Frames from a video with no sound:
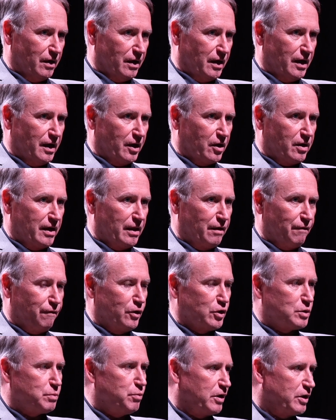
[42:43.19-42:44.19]
Uh, the
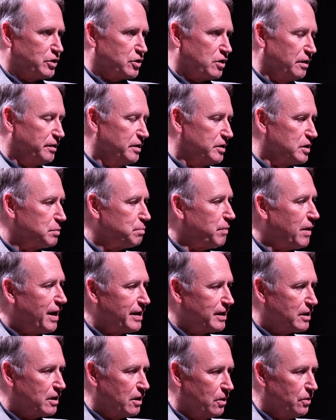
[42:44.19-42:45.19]
first book is called The
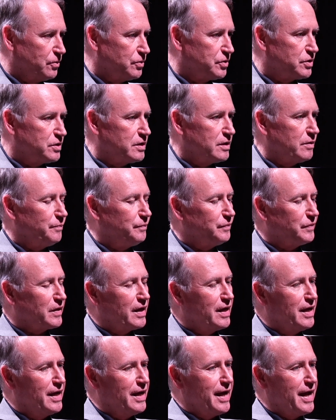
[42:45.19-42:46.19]
Spy Coast,
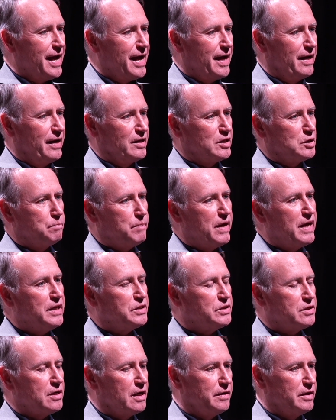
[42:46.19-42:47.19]
and it's
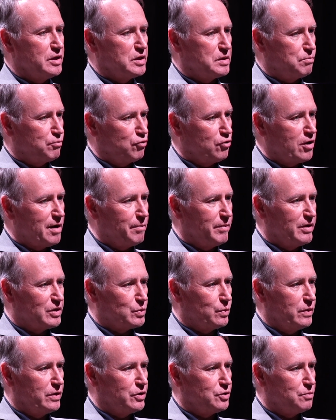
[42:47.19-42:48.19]
based on this
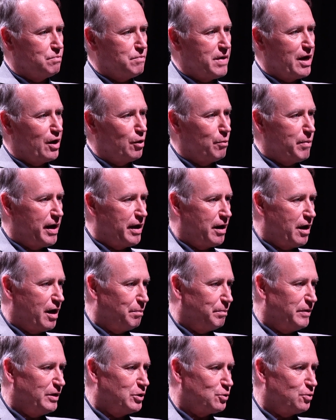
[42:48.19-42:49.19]
premise, which may or may
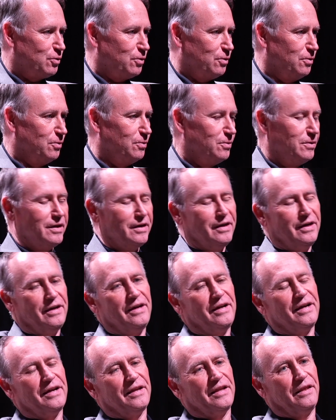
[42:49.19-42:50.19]
not be true,
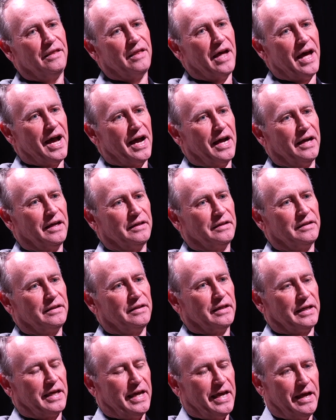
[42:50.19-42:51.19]
that
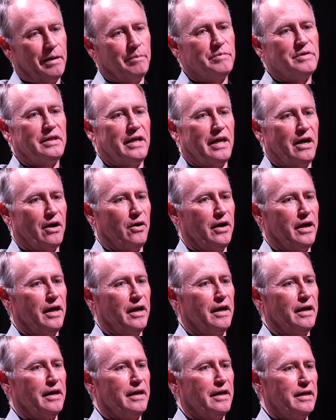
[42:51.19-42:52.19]
the Camden
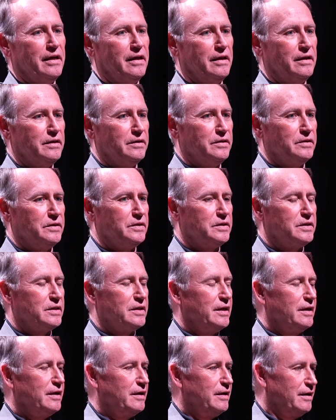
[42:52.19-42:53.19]
area is
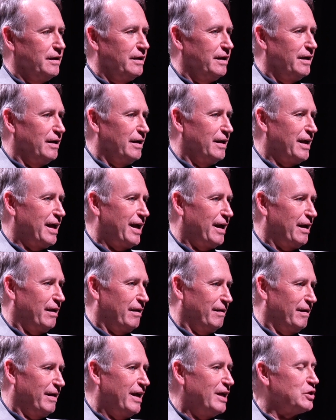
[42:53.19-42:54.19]

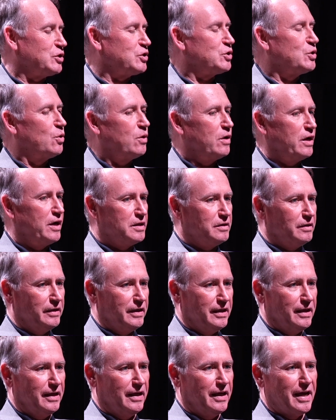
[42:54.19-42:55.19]

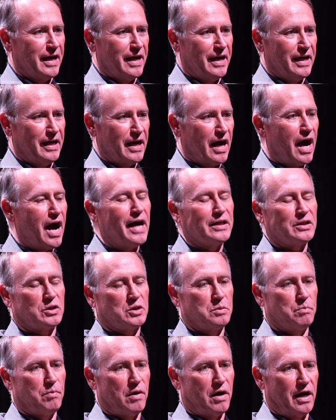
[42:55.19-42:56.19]
historically a hot
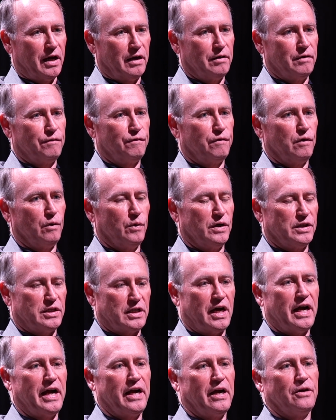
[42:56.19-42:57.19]
spot for
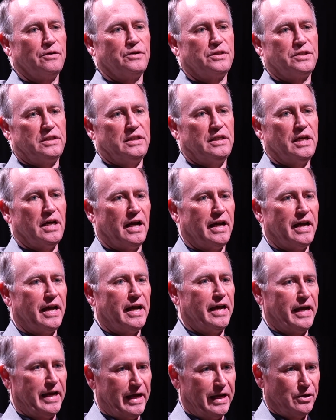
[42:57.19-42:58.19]
retired C I
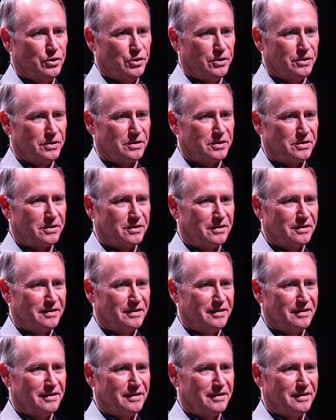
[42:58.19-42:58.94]
A agents.